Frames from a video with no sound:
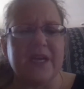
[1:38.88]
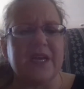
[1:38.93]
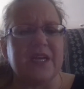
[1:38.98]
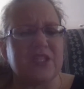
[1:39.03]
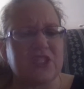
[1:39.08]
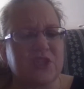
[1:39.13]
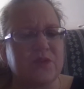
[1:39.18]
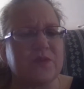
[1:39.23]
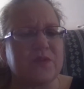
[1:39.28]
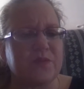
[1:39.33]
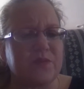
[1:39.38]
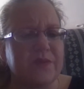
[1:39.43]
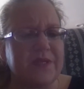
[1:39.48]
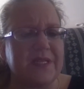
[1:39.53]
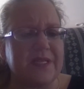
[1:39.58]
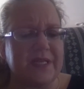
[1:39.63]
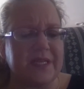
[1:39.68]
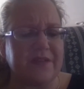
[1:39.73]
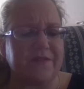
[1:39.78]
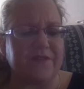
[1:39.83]
She was
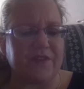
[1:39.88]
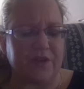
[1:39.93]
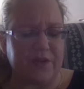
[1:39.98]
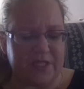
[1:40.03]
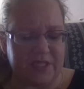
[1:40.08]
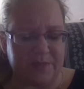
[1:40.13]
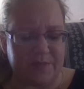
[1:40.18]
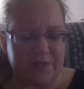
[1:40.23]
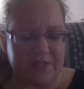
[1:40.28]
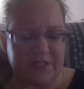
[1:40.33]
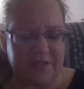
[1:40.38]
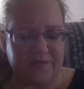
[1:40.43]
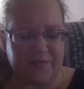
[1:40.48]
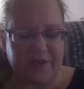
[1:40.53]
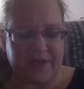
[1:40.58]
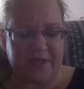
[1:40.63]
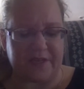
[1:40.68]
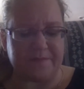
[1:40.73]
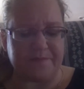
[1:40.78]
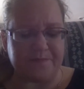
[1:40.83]
really very
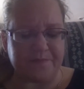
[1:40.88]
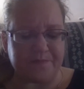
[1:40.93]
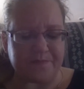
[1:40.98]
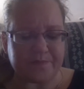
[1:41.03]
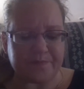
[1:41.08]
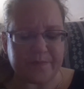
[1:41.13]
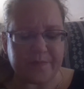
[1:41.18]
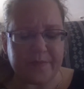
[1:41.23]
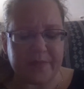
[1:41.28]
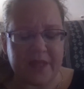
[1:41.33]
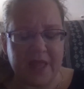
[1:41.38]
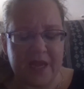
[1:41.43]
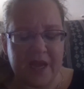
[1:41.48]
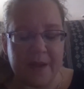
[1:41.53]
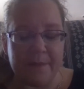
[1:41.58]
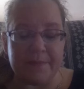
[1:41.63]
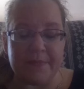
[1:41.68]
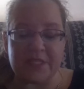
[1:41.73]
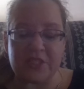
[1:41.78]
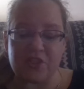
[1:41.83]
specific.
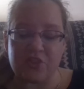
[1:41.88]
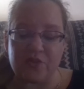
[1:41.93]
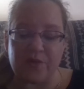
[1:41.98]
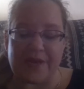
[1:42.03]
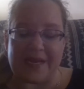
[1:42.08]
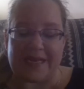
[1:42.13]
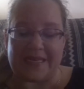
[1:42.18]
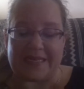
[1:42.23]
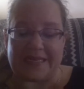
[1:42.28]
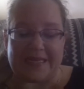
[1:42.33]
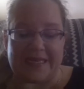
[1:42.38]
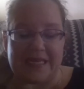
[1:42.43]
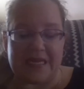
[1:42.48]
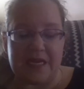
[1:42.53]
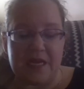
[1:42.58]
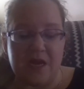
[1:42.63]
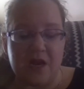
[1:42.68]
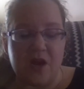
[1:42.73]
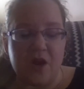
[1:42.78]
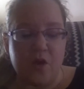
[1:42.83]
Miss Jarena
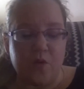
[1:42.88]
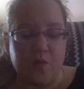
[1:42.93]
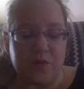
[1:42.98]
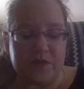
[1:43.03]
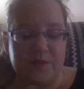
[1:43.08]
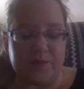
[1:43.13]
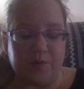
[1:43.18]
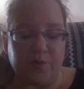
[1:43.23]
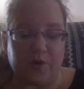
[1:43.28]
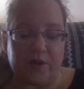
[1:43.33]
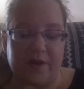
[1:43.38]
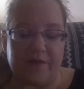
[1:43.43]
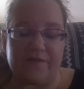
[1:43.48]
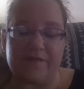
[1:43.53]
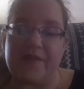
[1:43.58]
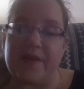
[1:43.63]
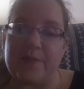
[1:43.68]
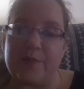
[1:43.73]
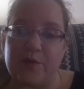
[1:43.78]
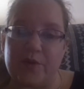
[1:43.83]
Lee was born on
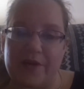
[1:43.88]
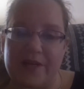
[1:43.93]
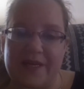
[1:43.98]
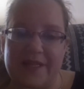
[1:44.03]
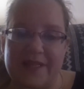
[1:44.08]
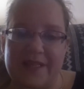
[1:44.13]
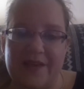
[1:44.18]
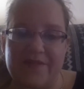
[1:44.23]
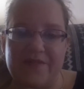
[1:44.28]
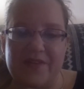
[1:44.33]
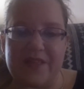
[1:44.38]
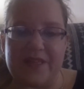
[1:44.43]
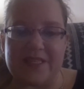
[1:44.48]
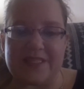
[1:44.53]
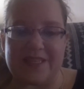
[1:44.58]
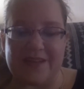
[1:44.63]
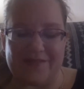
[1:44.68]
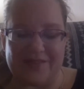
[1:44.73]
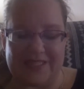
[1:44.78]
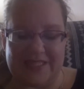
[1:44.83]
February 11,
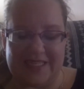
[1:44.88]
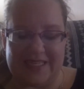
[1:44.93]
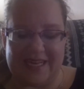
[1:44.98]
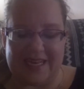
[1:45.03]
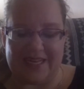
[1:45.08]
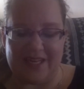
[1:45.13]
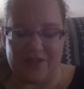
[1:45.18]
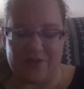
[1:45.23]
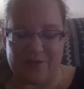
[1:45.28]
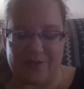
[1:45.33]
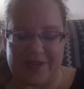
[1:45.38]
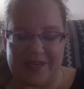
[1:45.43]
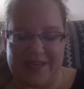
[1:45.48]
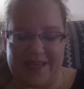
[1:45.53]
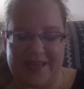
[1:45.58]
1783